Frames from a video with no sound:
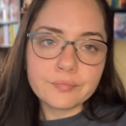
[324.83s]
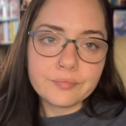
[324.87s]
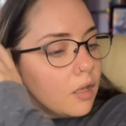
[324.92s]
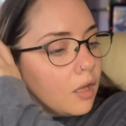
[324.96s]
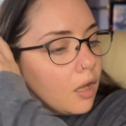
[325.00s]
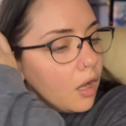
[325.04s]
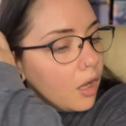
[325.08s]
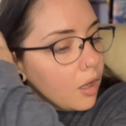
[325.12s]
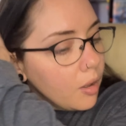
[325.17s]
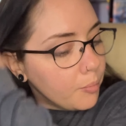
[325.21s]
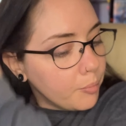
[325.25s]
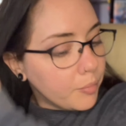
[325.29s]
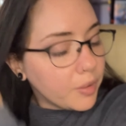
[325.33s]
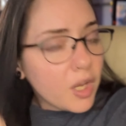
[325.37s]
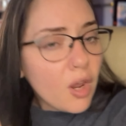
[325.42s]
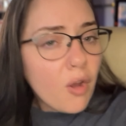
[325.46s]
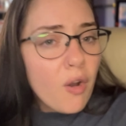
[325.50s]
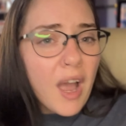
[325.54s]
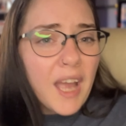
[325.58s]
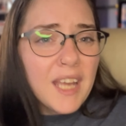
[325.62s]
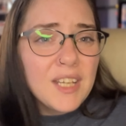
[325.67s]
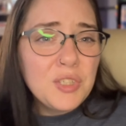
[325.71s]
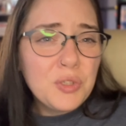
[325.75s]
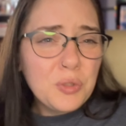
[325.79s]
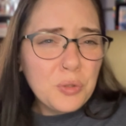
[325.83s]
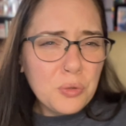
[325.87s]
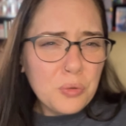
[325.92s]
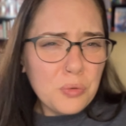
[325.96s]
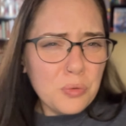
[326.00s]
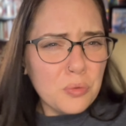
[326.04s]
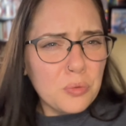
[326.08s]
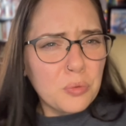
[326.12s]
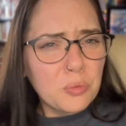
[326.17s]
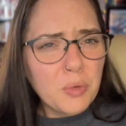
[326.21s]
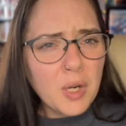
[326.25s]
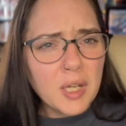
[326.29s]
But no, I
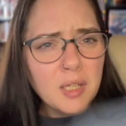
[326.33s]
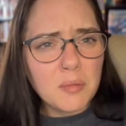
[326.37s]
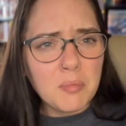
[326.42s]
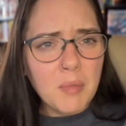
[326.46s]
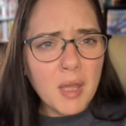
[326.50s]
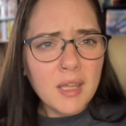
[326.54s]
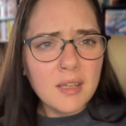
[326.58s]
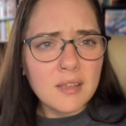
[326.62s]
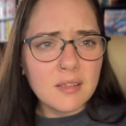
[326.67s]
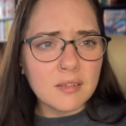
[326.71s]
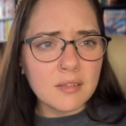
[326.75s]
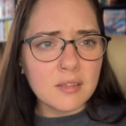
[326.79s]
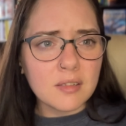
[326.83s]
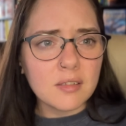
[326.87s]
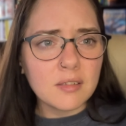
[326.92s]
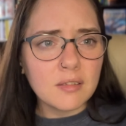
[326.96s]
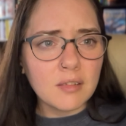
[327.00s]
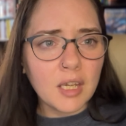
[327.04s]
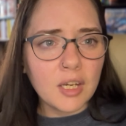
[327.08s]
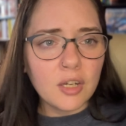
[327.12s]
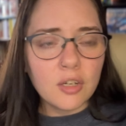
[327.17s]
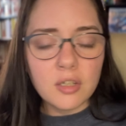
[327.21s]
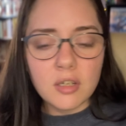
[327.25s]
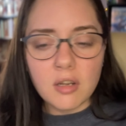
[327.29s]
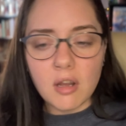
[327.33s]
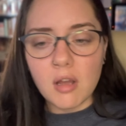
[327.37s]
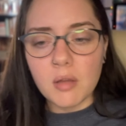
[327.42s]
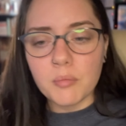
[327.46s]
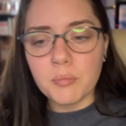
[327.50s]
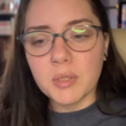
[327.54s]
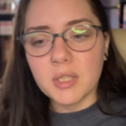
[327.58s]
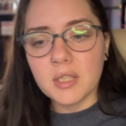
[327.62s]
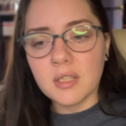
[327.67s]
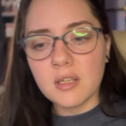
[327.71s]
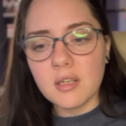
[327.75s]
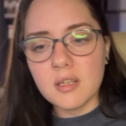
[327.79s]
do recommend Aragon
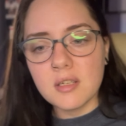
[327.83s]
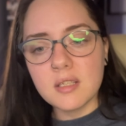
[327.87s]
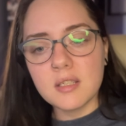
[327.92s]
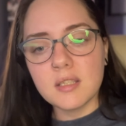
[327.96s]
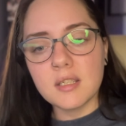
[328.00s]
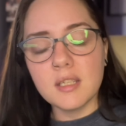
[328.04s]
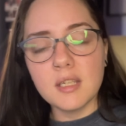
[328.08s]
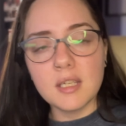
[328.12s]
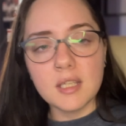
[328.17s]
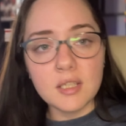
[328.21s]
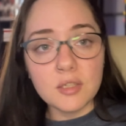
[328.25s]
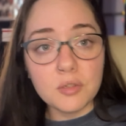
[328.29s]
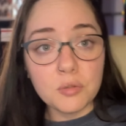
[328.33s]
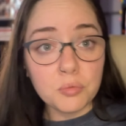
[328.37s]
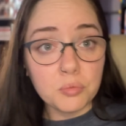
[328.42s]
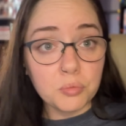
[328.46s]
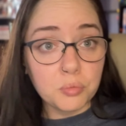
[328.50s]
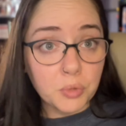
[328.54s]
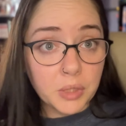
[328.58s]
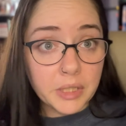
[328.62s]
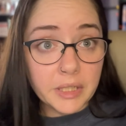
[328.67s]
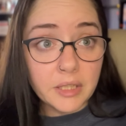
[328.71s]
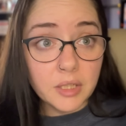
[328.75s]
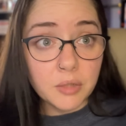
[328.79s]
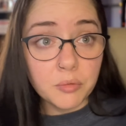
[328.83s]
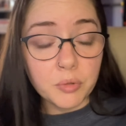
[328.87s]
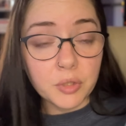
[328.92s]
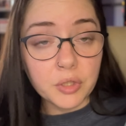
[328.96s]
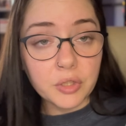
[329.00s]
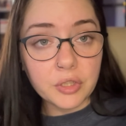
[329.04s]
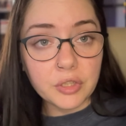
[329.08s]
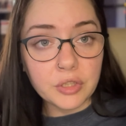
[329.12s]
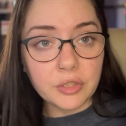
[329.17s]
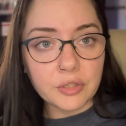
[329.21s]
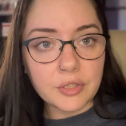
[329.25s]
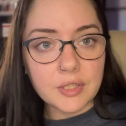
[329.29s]
because it is a really,
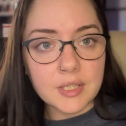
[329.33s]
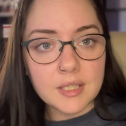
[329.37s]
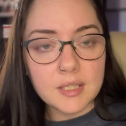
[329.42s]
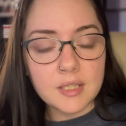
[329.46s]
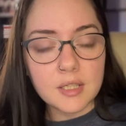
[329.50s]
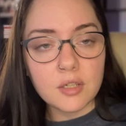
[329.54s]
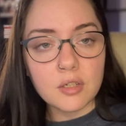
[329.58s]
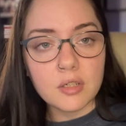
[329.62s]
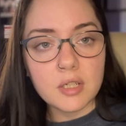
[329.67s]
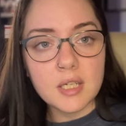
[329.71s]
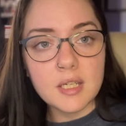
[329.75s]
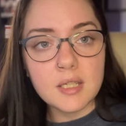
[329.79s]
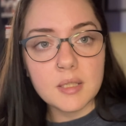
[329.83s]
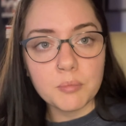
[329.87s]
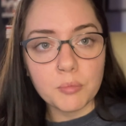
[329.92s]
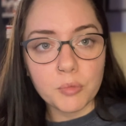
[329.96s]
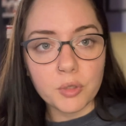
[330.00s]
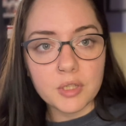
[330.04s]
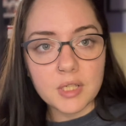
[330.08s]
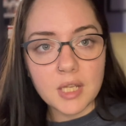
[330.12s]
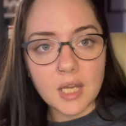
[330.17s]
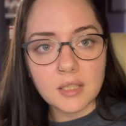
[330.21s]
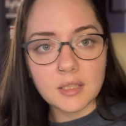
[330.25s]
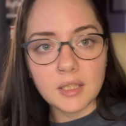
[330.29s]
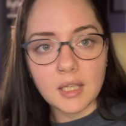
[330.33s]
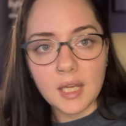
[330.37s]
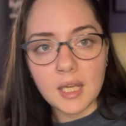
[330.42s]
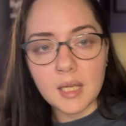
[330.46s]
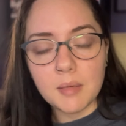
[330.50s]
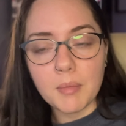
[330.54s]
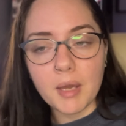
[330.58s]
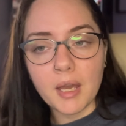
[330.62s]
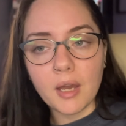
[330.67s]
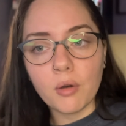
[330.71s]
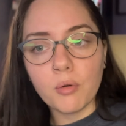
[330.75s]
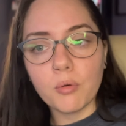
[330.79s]
really good series. Murtagh came
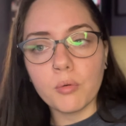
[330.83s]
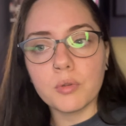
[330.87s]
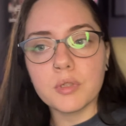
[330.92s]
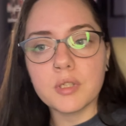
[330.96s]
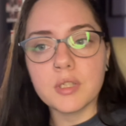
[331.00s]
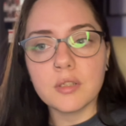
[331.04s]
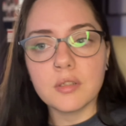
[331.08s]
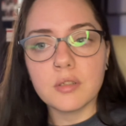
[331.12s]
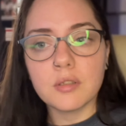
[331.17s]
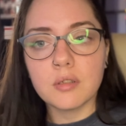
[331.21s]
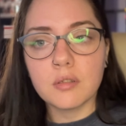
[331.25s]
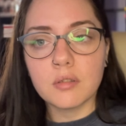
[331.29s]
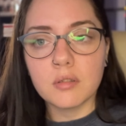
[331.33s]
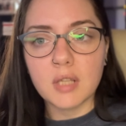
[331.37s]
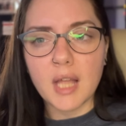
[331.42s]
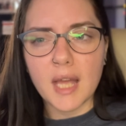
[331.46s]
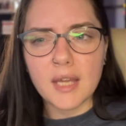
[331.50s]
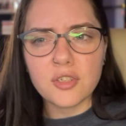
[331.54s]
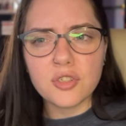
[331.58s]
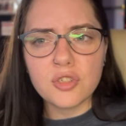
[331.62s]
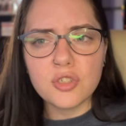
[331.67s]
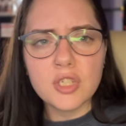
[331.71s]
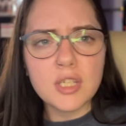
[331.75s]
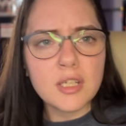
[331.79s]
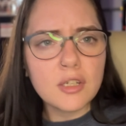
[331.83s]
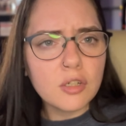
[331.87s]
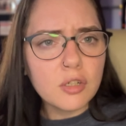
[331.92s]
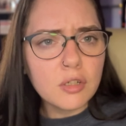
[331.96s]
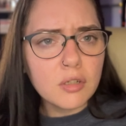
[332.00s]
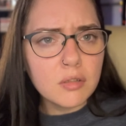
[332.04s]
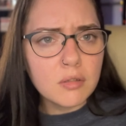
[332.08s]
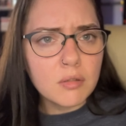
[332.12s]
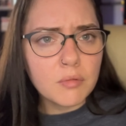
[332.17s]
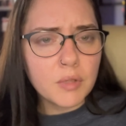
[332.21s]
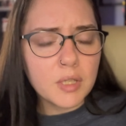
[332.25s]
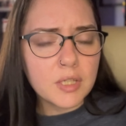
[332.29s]
out last
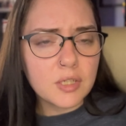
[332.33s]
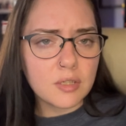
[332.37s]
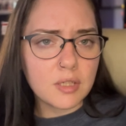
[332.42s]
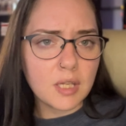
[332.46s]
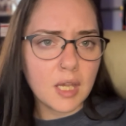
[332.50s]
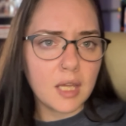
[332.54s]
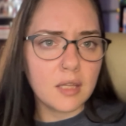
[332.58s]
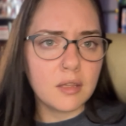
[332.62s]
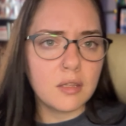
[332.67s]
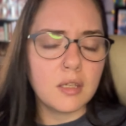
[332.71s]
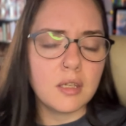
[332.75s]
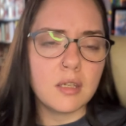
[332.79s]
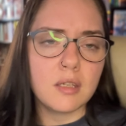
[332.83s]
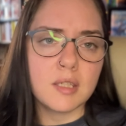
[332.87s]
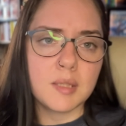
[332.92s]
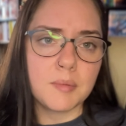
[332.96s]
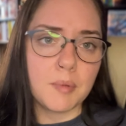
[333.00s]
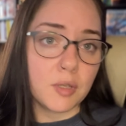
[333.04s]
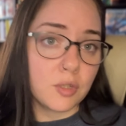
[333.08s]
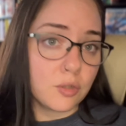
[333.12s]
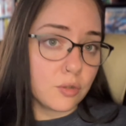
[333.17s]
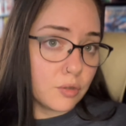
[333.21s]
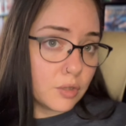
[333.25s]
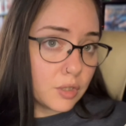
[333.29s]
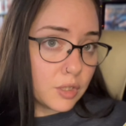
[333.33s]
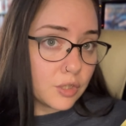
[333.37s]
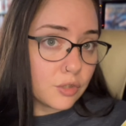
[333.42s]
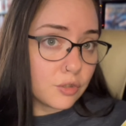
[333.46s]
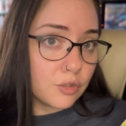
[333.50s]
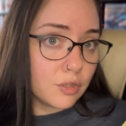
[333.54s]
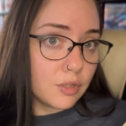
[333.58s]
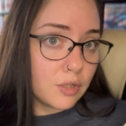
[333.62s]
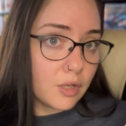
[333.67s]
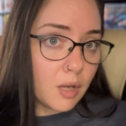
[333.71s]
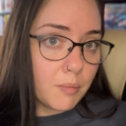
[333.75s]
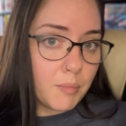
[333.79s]
year and they just had the special
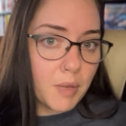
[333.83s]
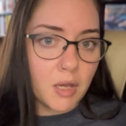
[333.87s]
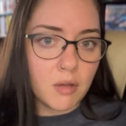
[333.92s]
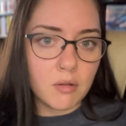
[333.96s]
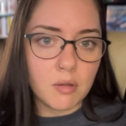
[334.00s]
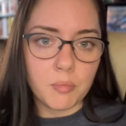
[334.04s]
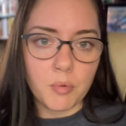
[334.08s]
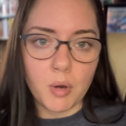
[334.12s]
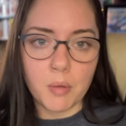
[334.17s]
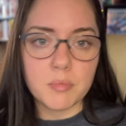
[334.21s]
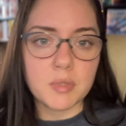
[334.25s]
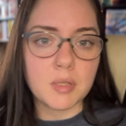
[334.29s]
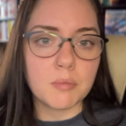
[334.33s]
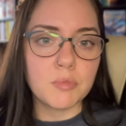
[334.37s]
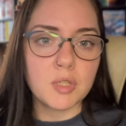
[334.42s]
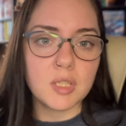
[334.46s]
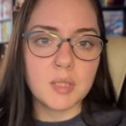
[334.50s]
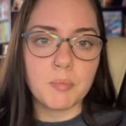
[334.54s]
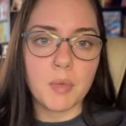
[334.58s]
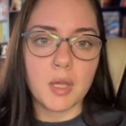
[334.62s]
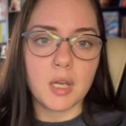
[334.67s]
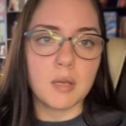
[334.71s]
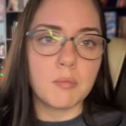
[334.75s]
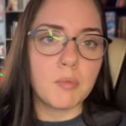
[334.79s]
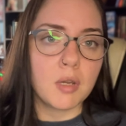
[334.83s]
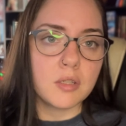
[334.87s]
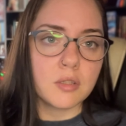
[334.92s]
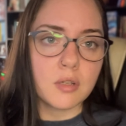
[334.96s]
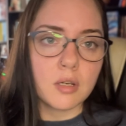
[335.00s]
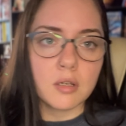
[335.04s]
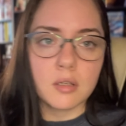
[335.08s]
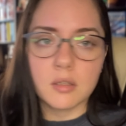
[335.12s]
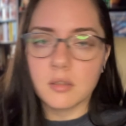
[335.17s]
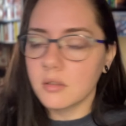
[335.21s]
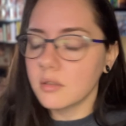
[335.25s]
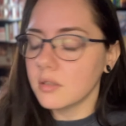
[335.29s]
edition come out. I'm just petting my
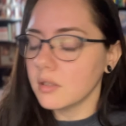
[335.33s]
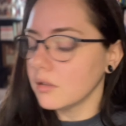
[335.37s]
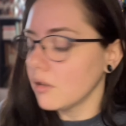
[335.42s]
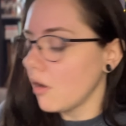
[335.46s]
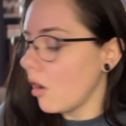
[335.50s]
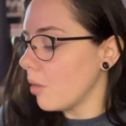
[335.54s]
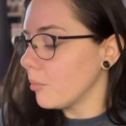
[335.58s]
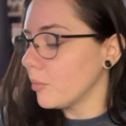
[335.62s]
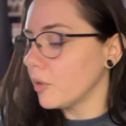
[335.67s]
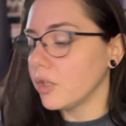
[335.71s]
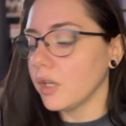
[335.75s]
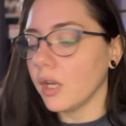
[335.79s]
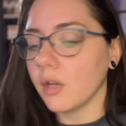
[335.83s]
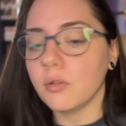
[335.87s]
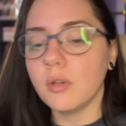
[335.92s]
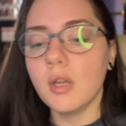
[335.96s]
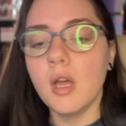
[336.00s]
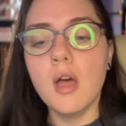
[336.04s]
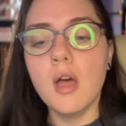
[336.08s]
dog to calm her down.